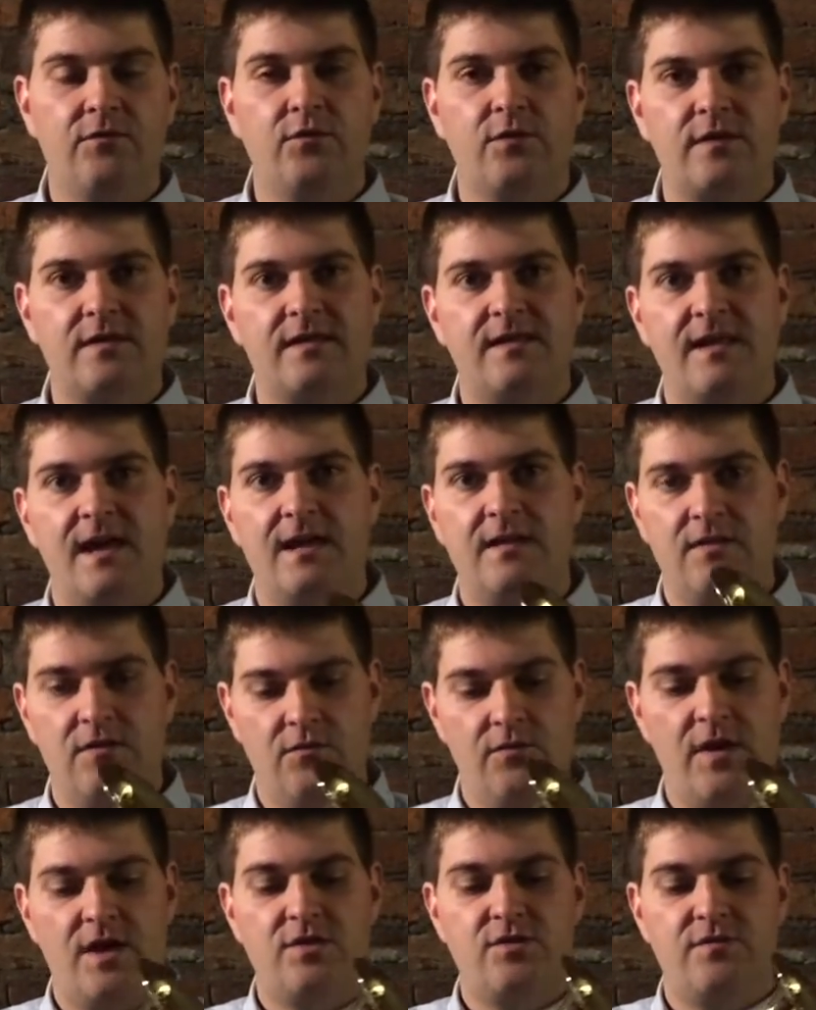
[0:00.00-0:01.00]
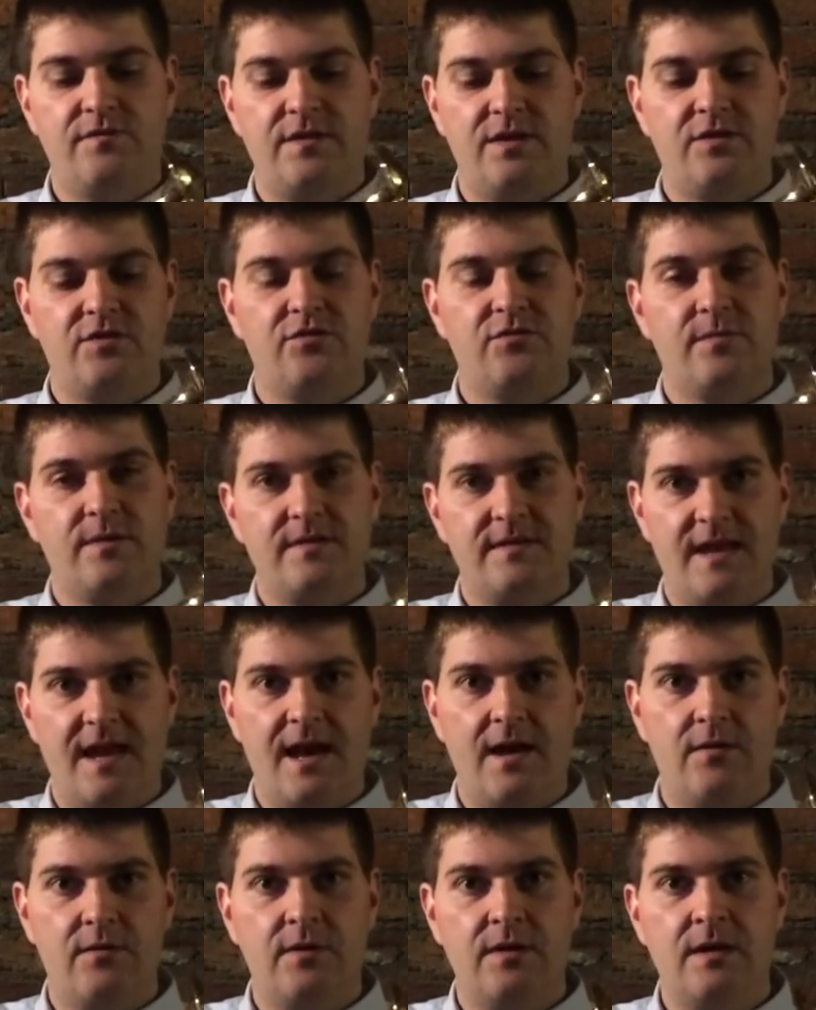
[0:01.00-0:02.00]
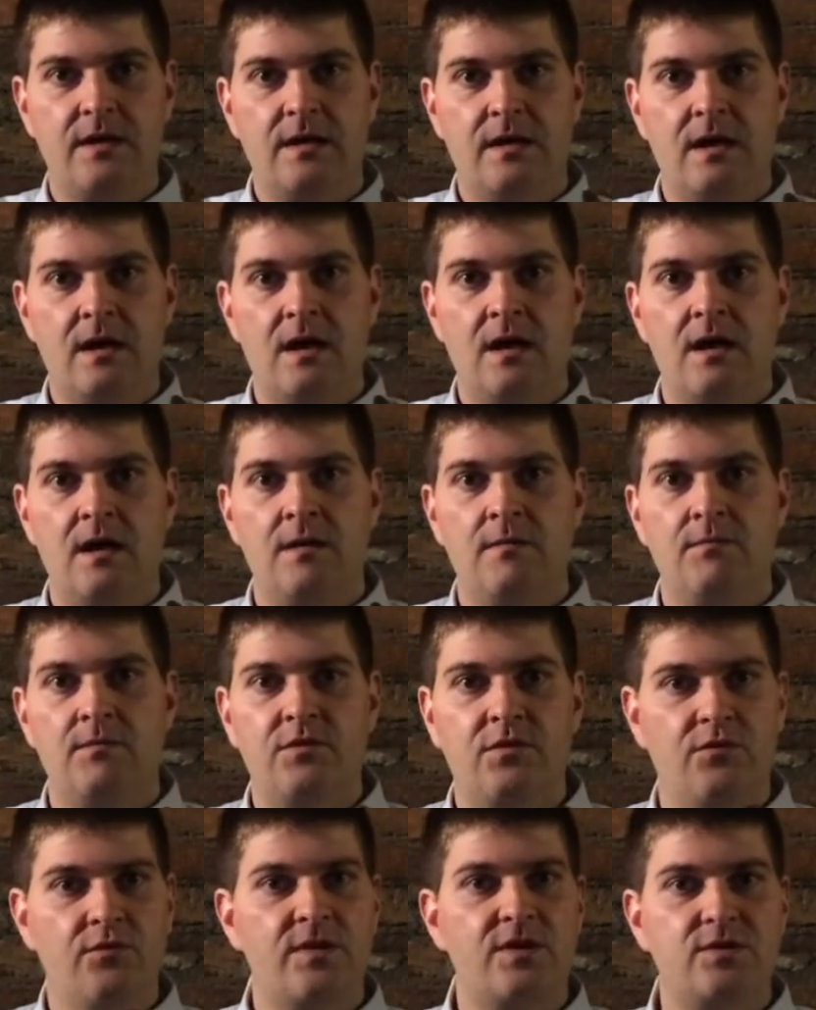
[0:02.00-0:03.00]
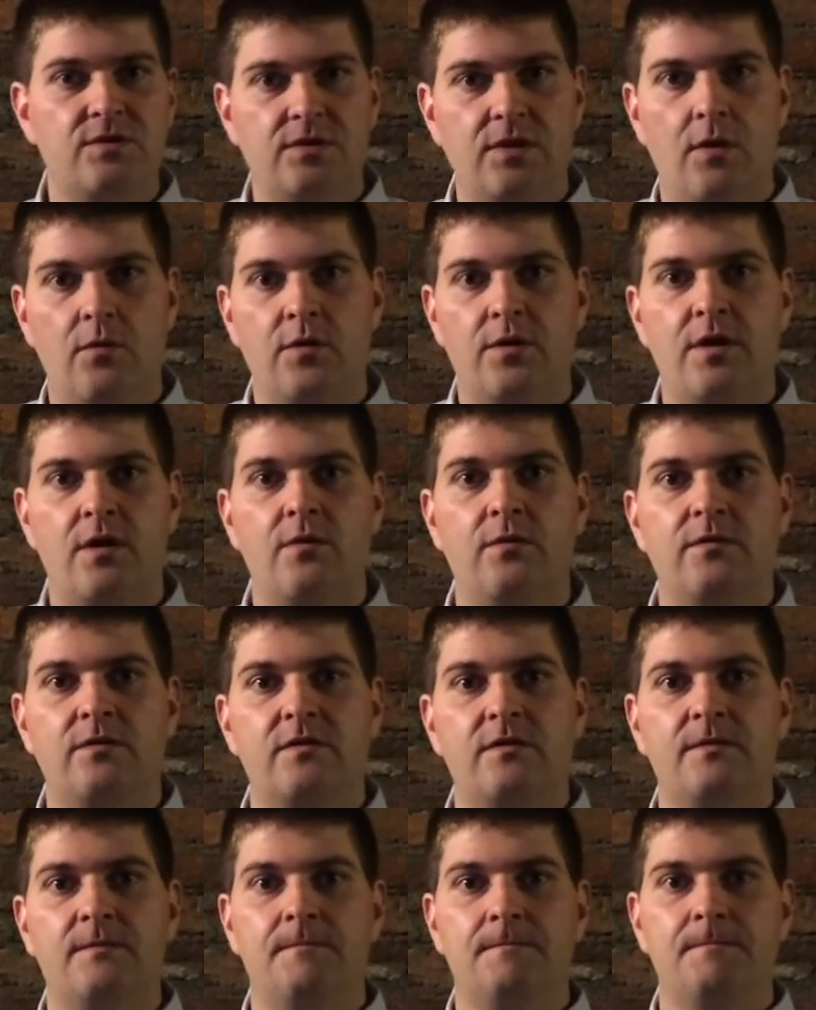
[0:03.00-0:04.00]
to extend the range of the instrument down to reach lower notes.